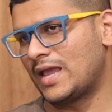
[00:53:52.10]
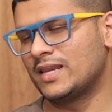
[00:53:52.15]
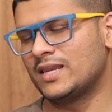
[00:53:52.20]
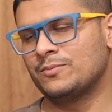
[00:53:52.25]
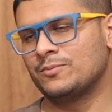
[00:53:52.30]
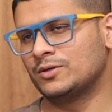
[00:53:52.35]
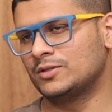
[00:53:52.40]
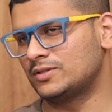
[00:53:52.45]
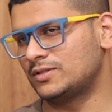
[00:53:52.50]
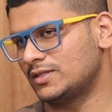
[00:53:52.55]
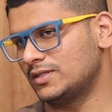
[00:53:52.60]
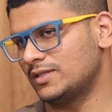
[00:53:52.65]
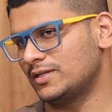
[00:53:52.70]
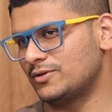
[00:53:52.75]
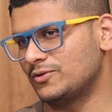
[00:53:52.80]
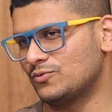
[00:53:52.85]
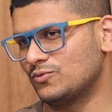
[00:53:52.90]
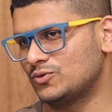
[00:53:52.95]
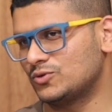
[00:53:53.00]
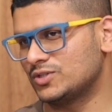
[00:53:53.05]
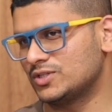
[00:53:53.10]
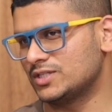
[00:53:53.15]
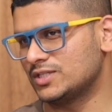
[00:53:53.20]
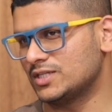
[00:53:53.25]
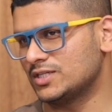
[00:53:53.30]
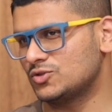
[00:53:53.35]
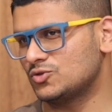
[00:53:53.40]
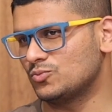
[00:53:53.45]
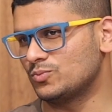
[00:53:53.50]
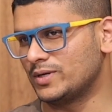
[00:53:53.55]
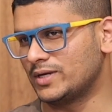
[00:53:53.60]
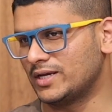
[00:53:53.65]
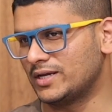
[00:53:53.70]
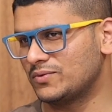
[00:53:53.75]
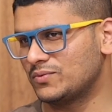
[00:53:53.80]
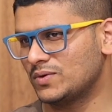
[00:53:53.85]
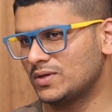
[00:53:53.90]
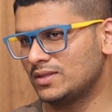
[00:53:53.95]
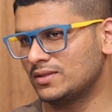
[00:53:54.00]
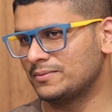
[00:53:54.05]
Any mantra that you would suggest to
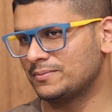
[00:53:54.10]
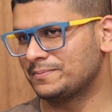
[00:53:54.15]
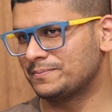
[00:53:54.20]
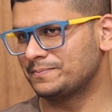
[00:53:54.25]
begin with?